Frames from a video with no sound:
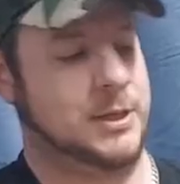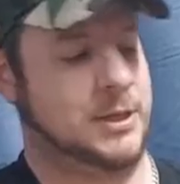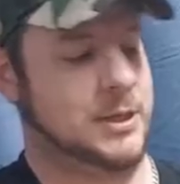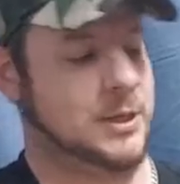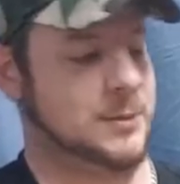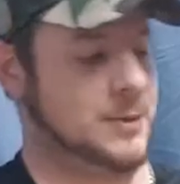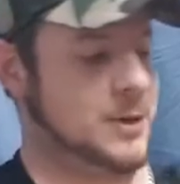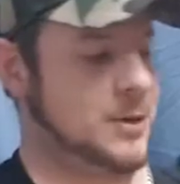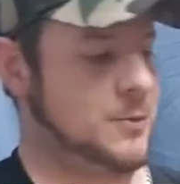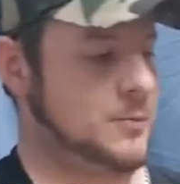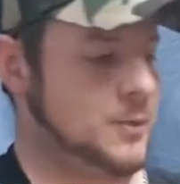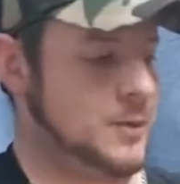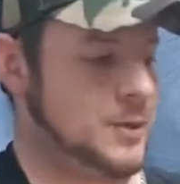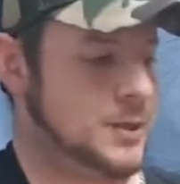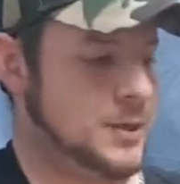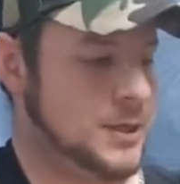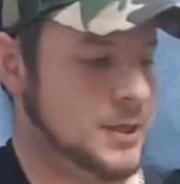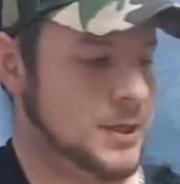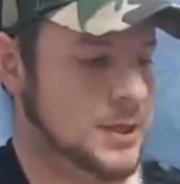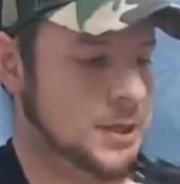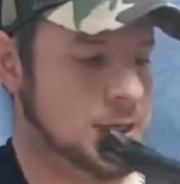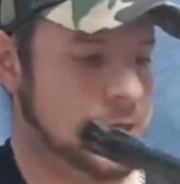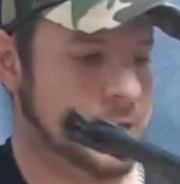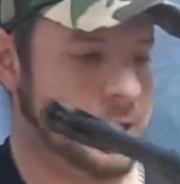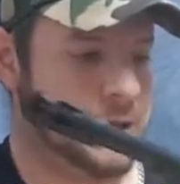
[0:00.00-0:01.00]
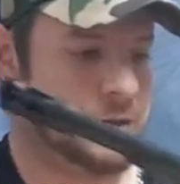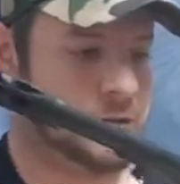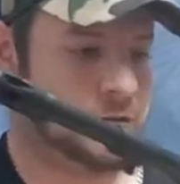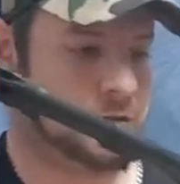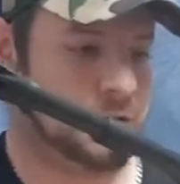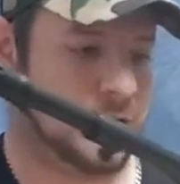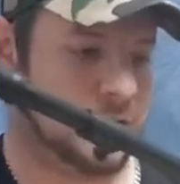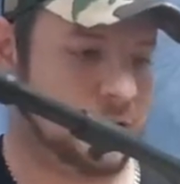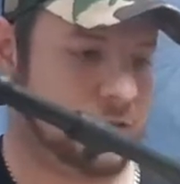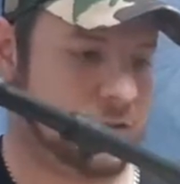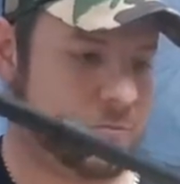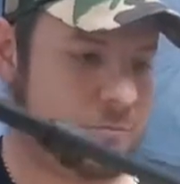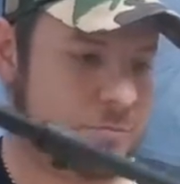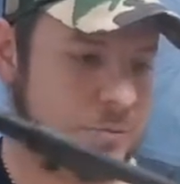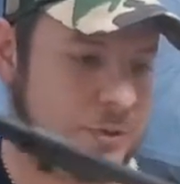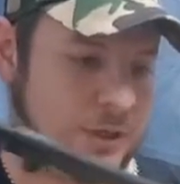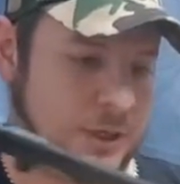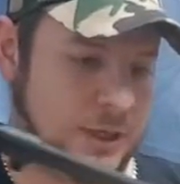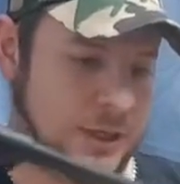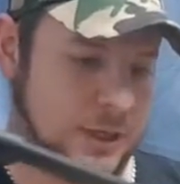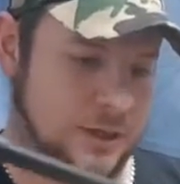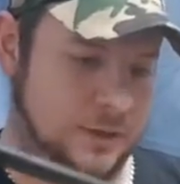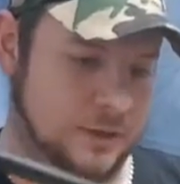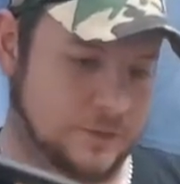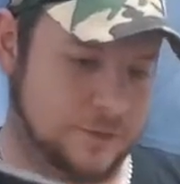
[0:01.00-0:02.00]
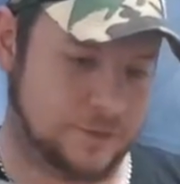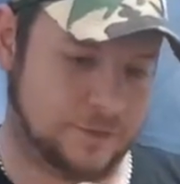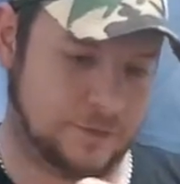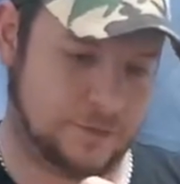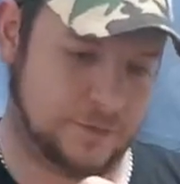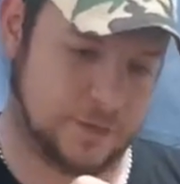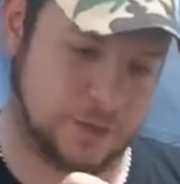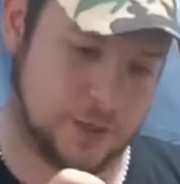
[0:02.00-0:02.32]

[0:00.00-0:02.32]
there we go. Slides completely off